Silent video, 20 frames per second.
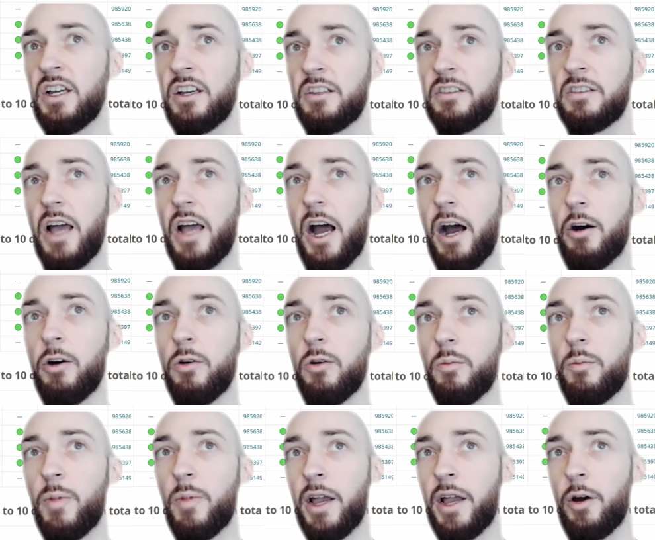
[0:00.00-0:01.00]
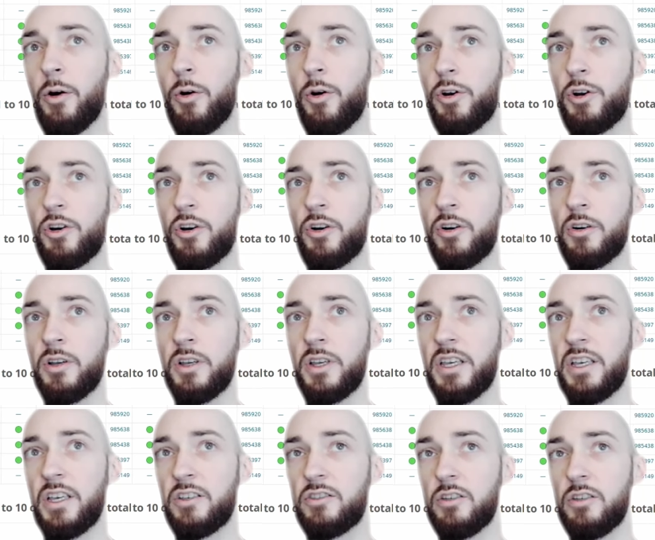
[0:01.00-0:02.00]
Now, my order
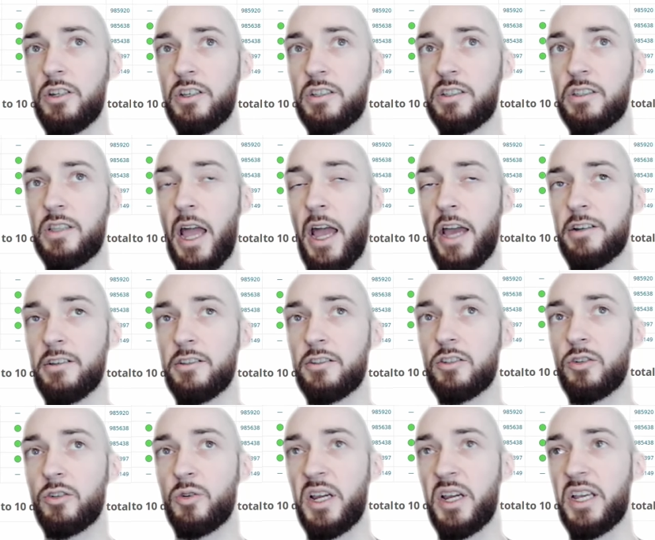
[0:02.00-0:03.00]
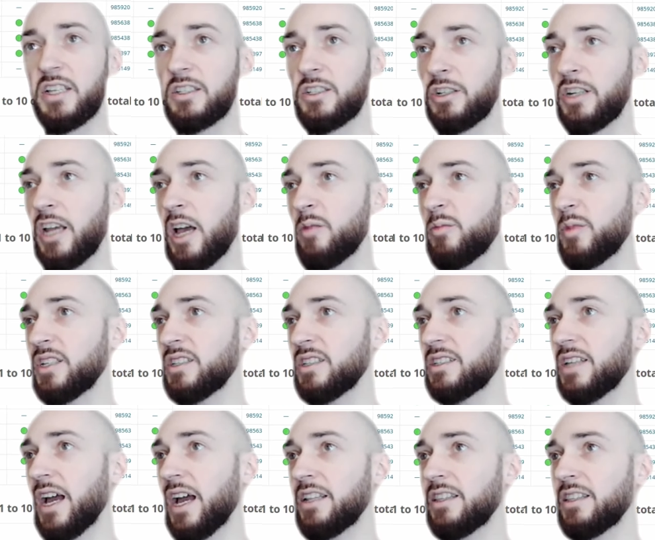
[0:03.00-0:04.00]
is to the status green. So that means
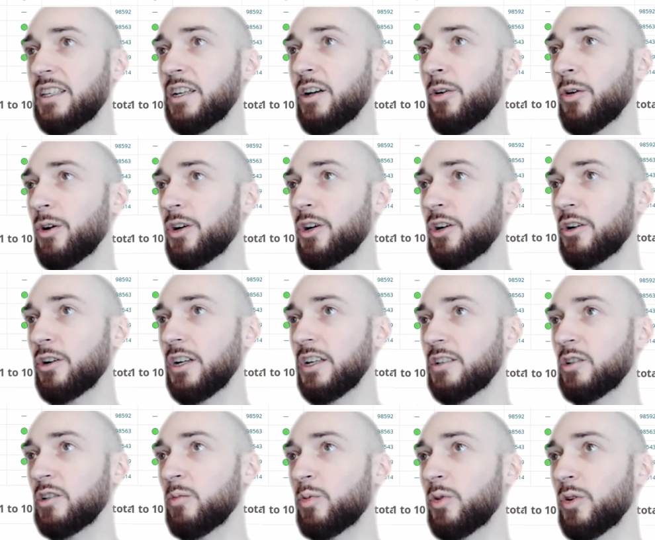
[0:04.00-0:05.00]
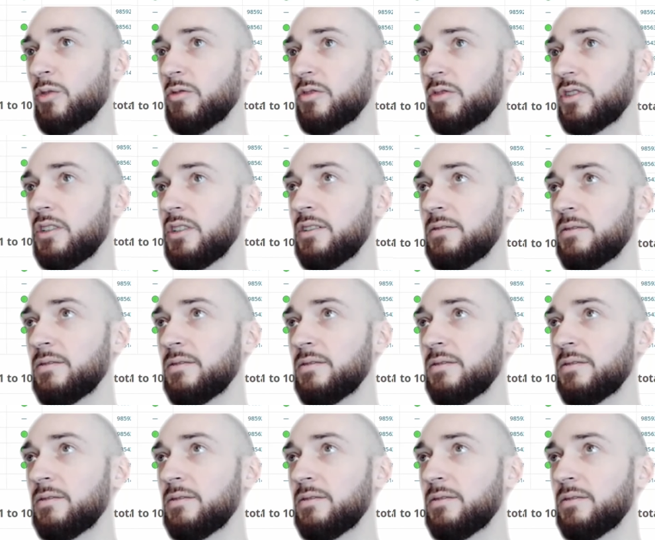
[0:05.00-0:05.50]
that the order is approved.